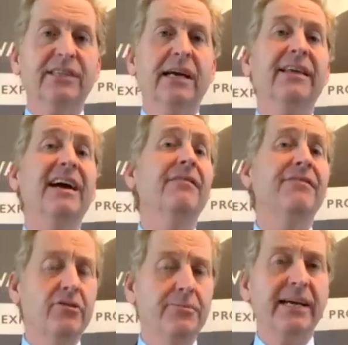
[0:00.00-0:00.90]
Now, they are
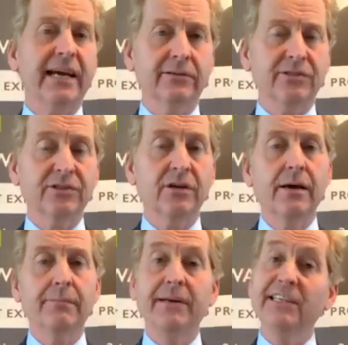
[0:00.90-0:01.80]
very big houses,
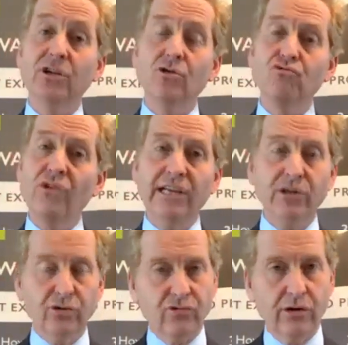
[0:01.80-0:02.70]
but it's in a really
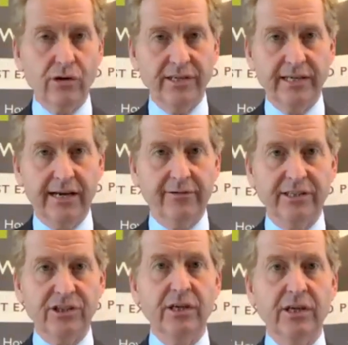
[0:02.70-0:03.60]
good road in
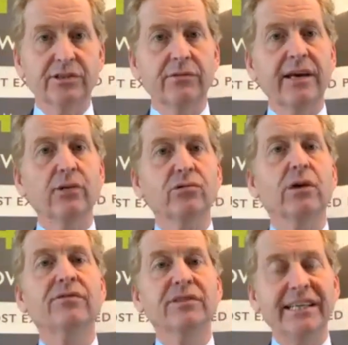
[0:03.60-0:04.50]
Harwich. So they'll
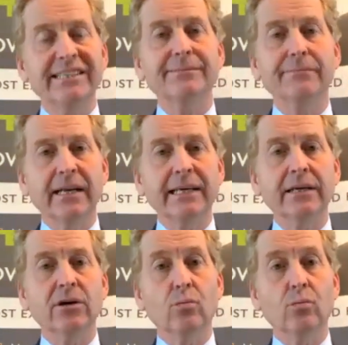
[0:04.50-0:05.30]
go for decent money.